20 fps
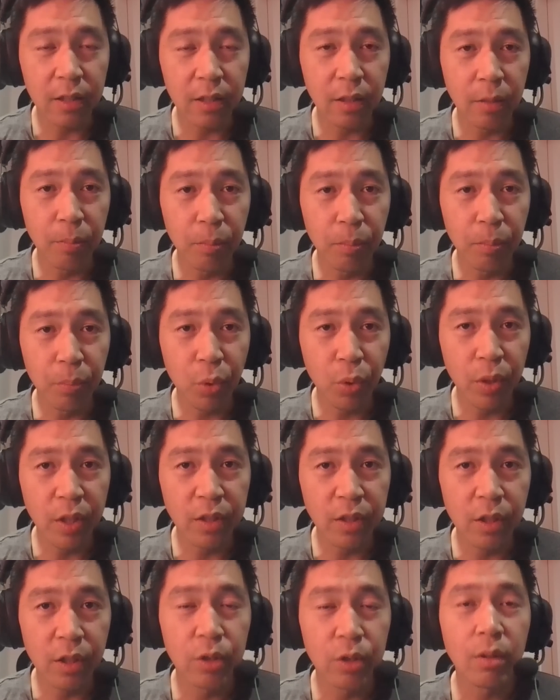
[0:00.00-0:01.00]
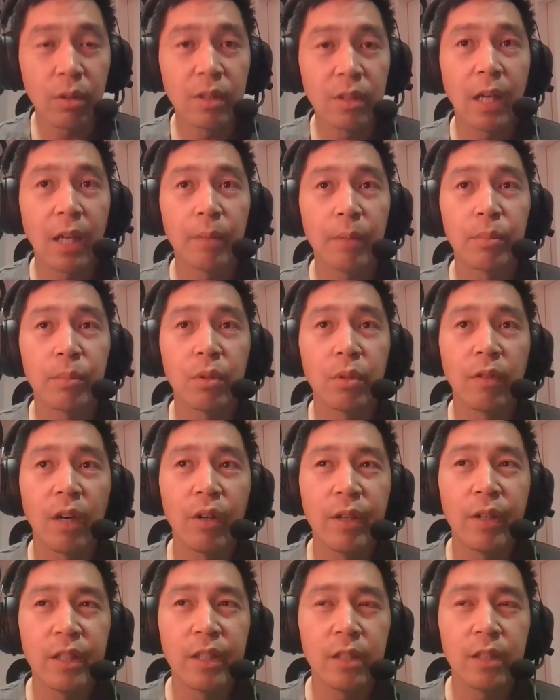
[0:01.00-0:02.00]
as the quintessential example of
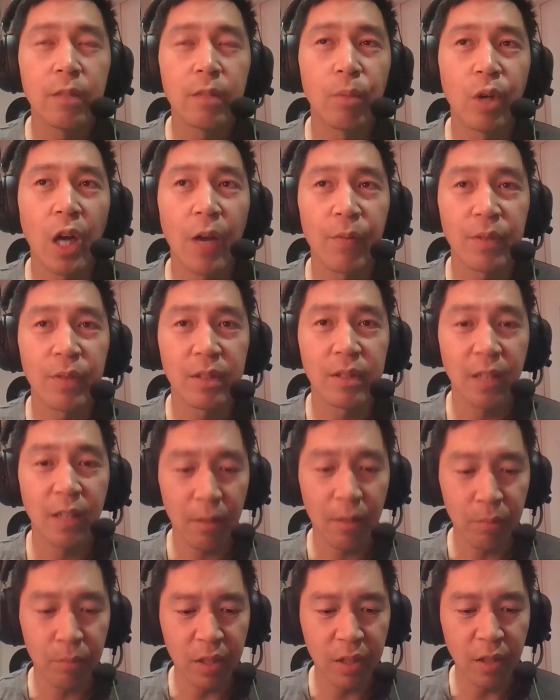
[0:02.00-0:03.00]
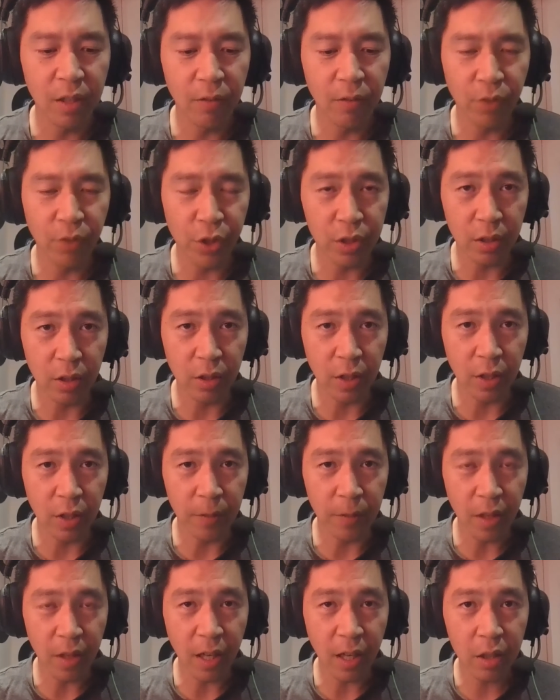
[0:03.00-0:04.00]
how aging demographics can be deflationary,
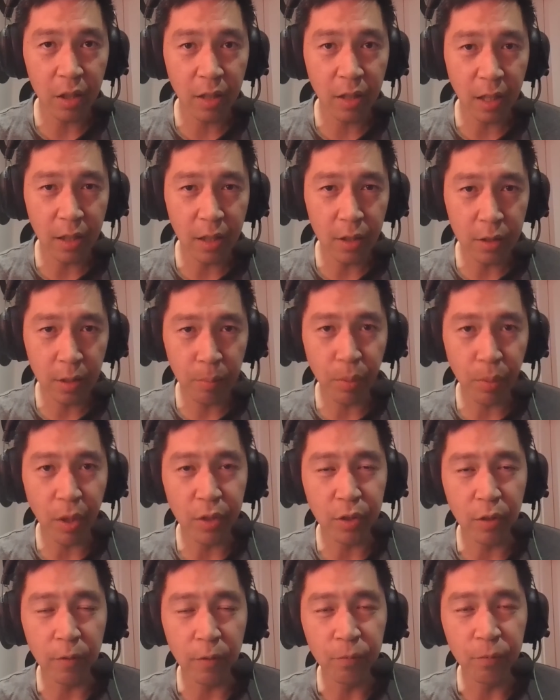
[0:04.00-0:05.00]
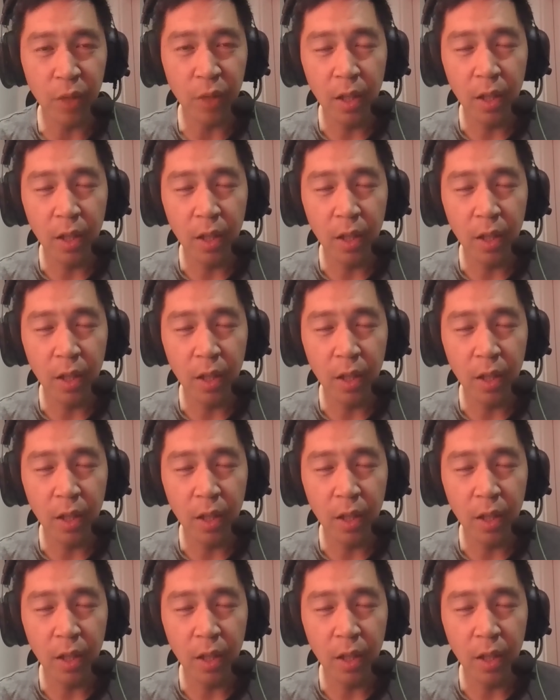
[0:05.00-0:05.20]
and that, that is a puzzle.